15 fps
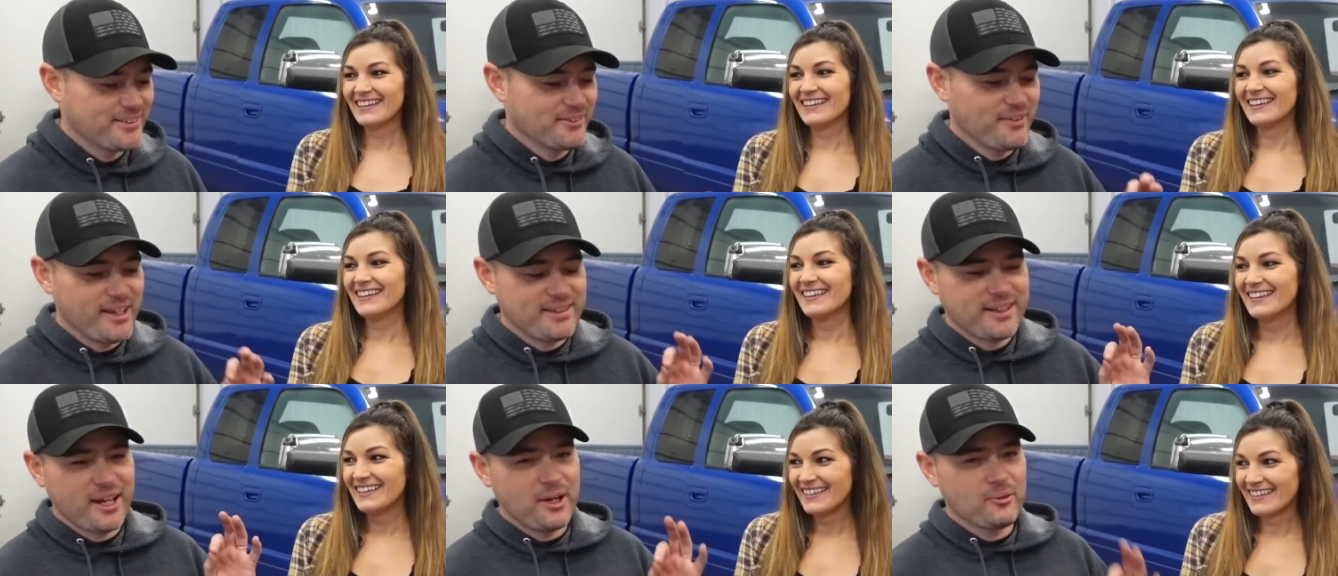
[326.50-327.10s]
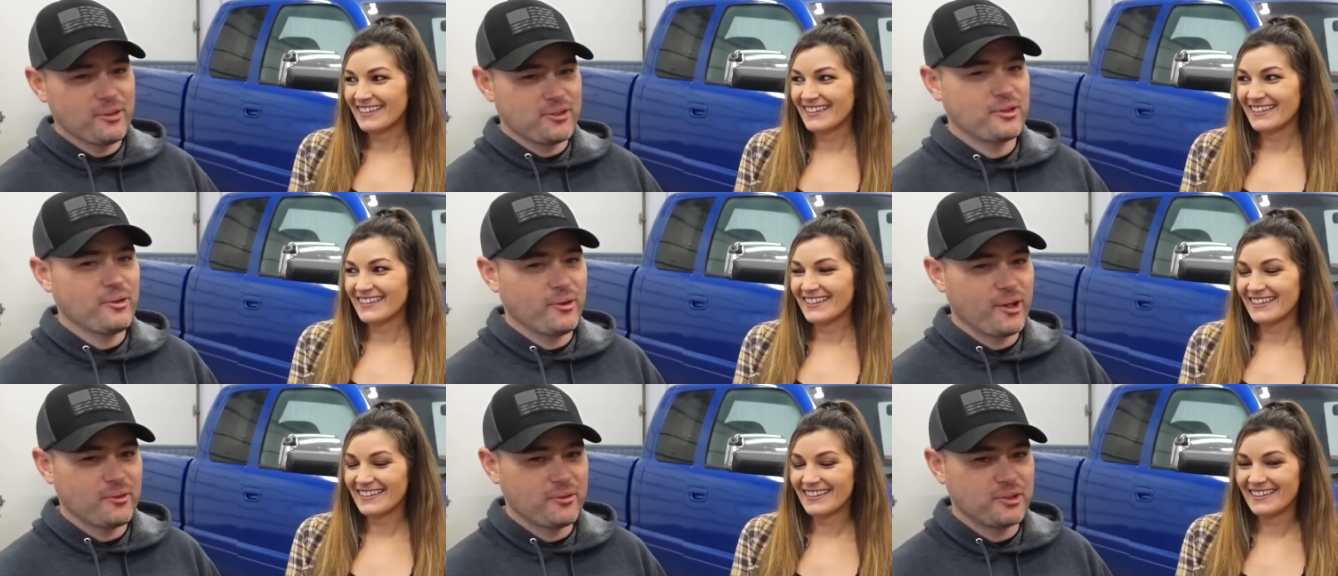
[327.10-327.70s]
Speaker 1: so that's kind of what's
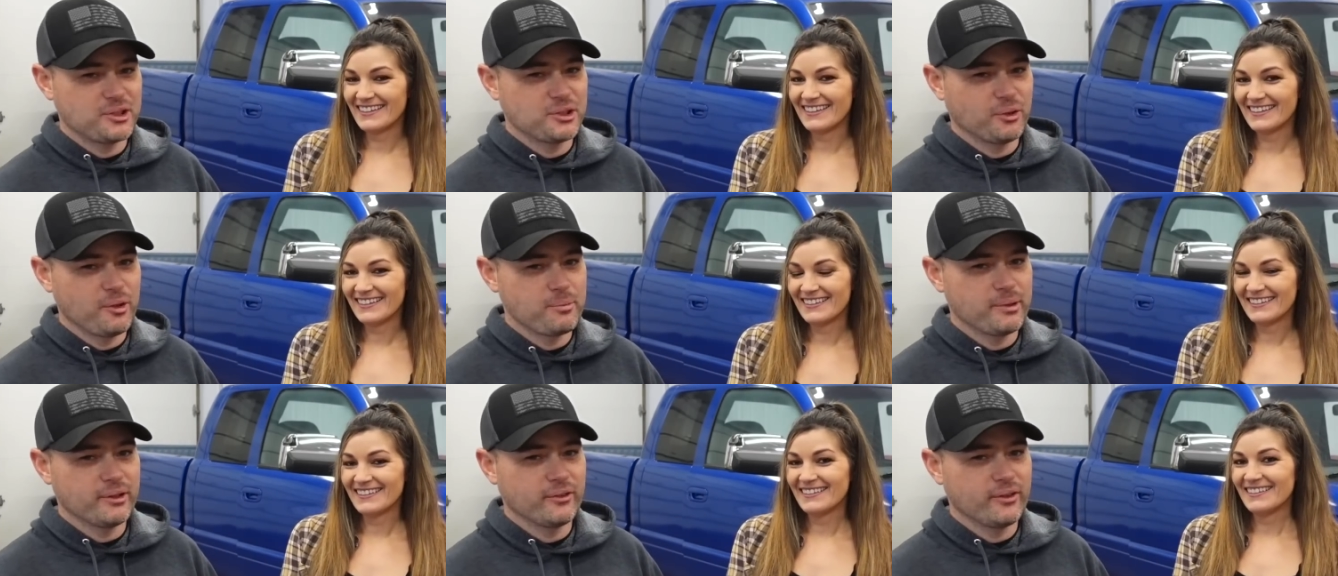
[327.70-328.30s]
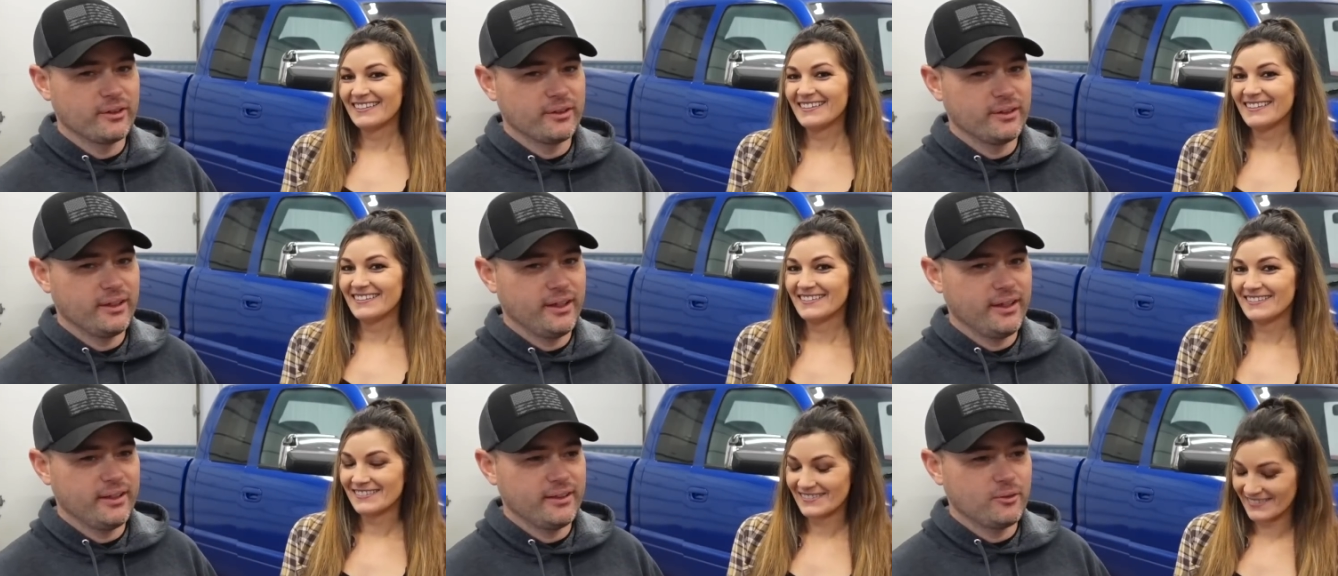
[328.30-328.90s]
going on with the shorty build,
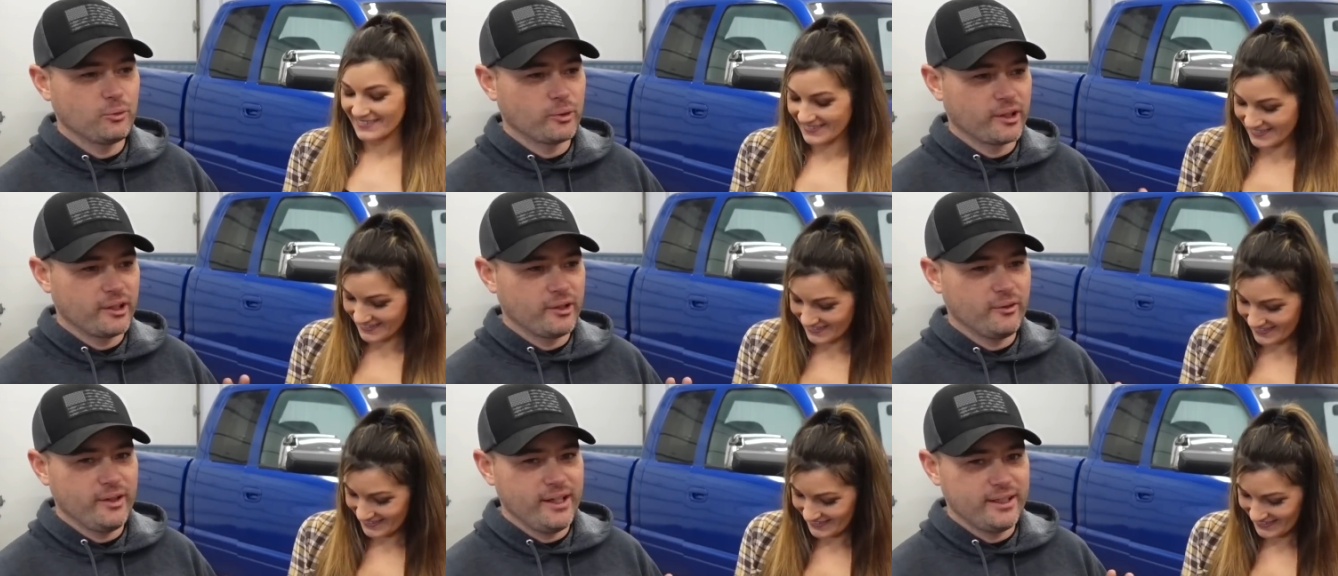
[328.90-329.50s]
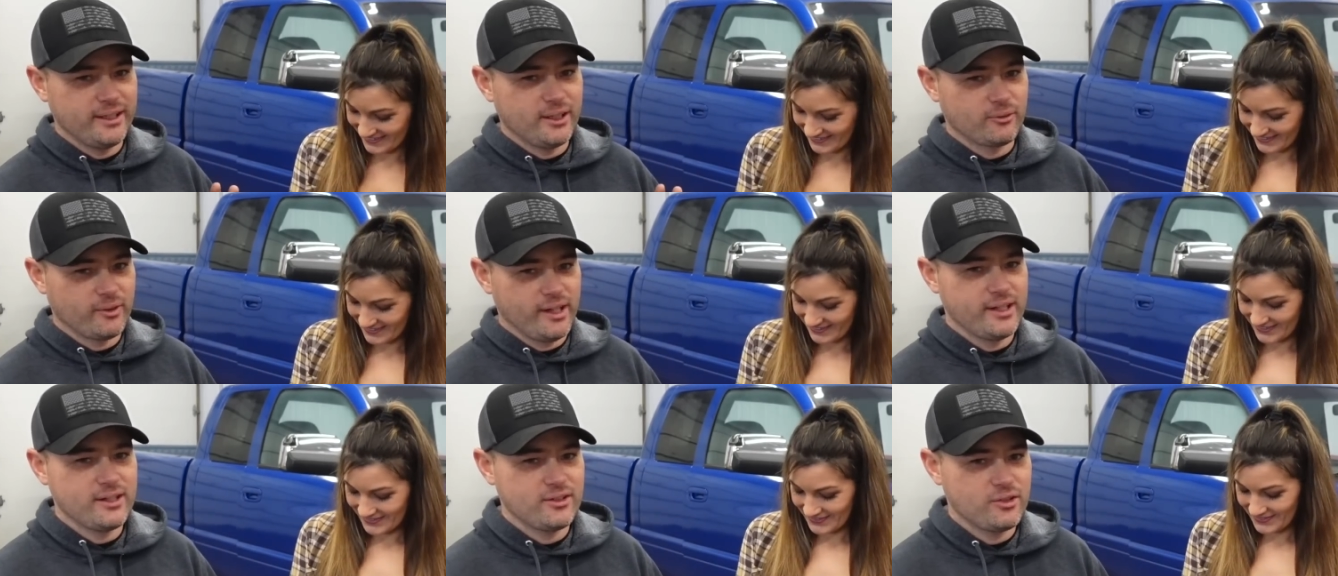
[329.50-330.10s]
and we're gonna go ahead and get
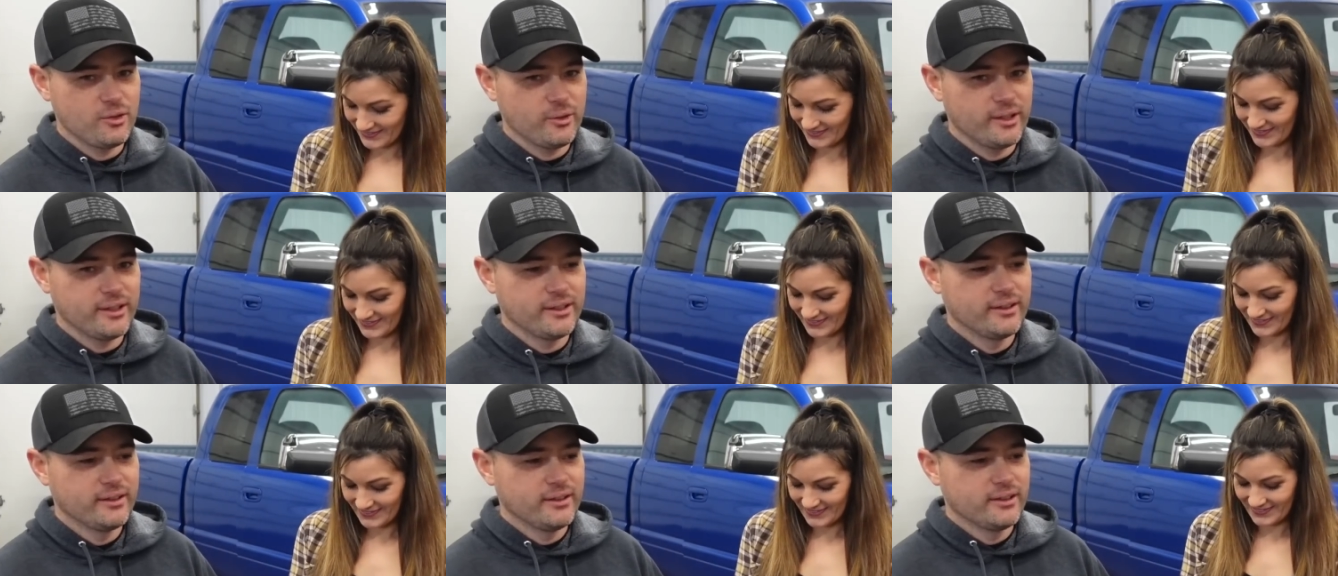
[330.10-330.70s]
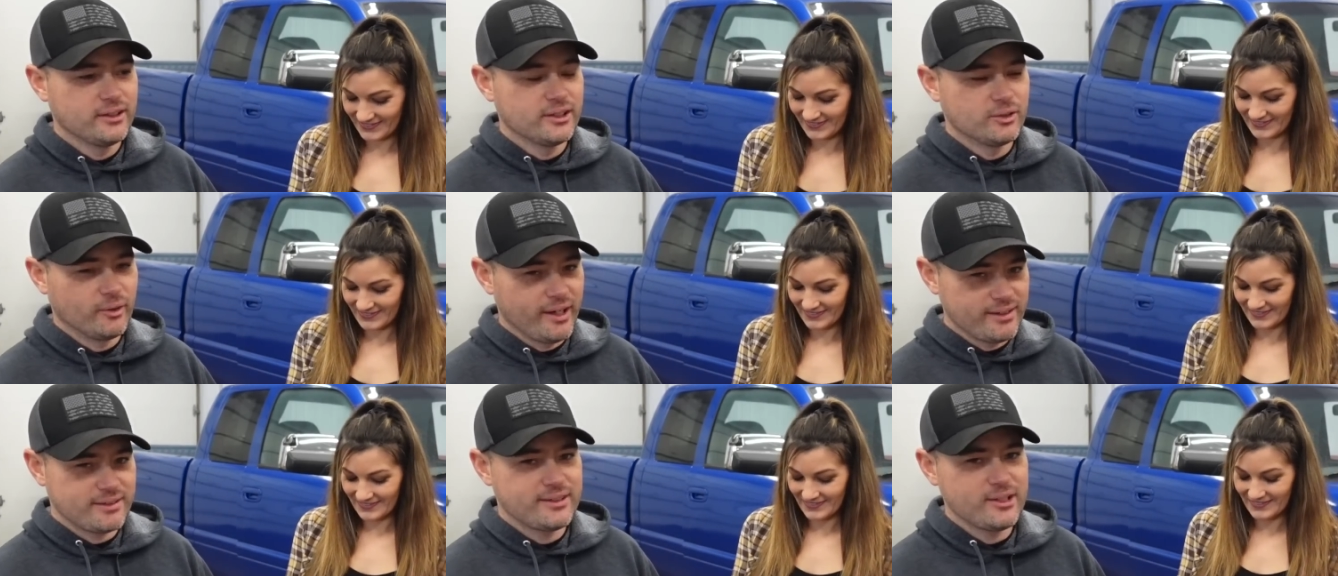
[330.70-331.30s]
right into it.
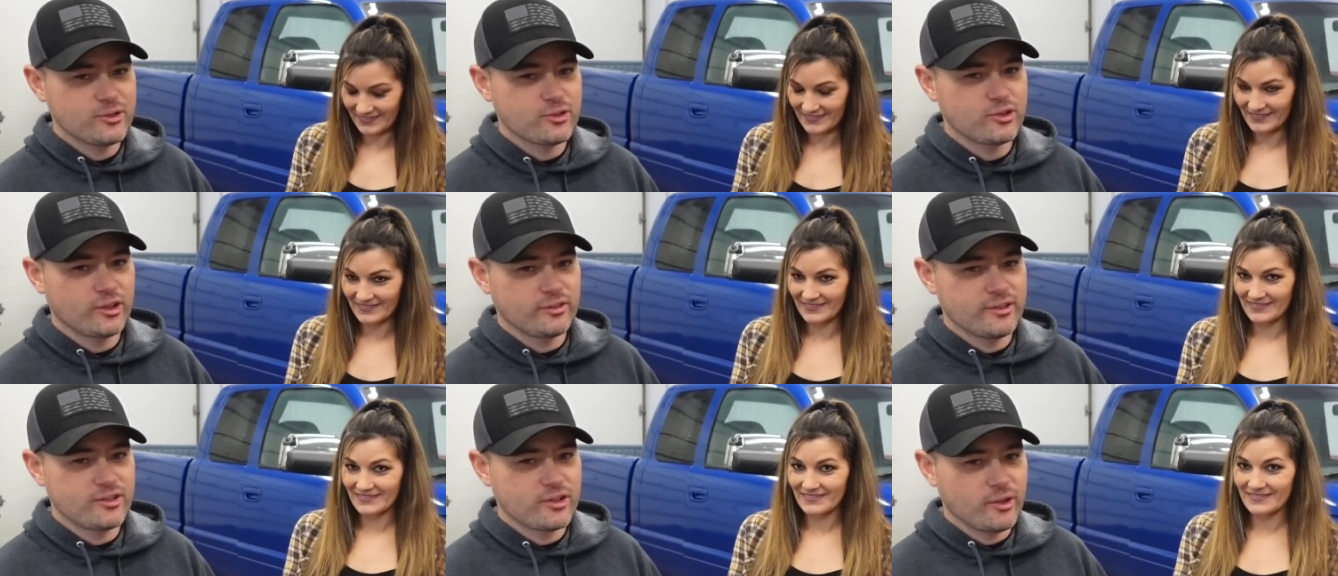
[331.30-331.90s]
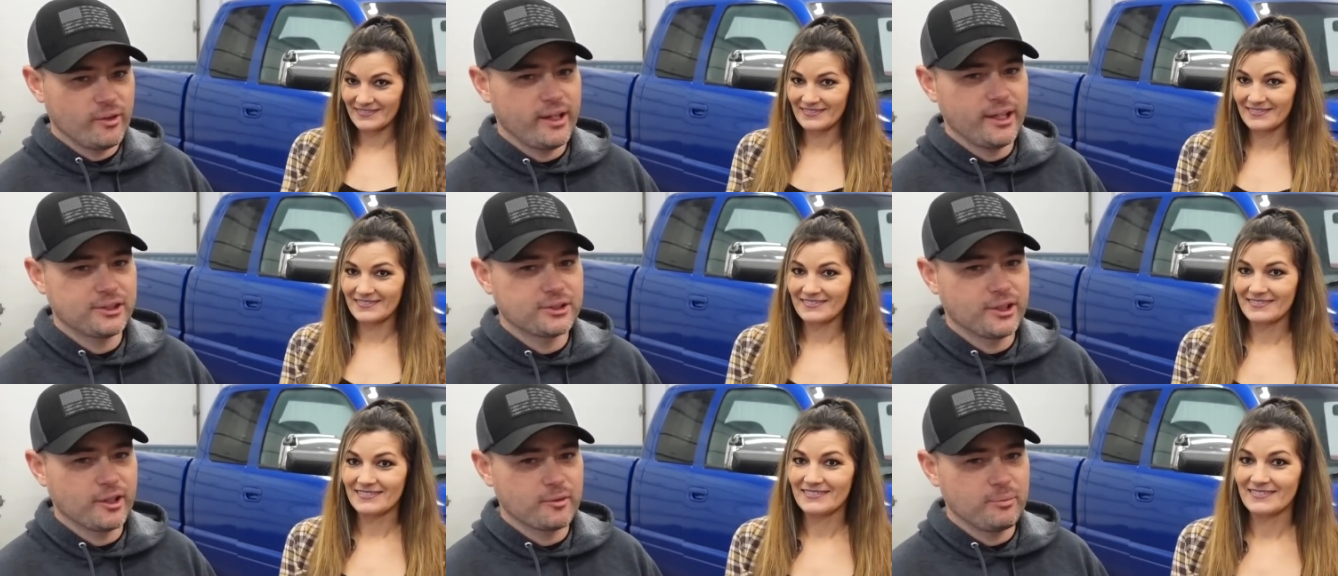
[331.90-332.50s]
Ryan's Diesel Service, Kodiak
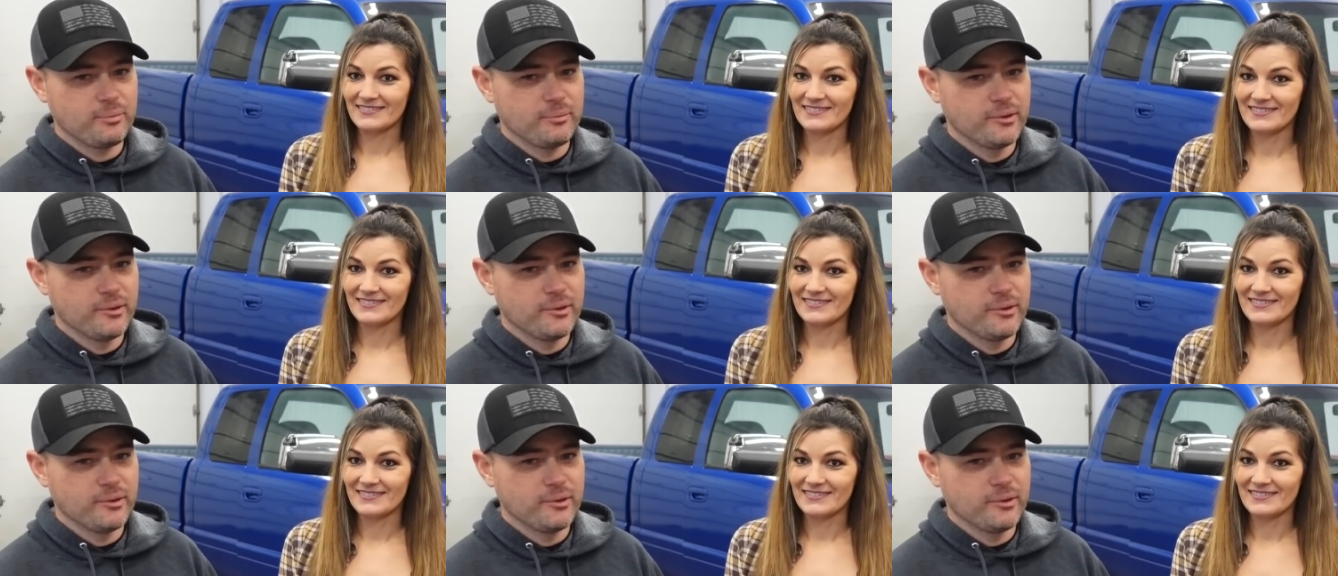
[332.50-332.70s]
Truck,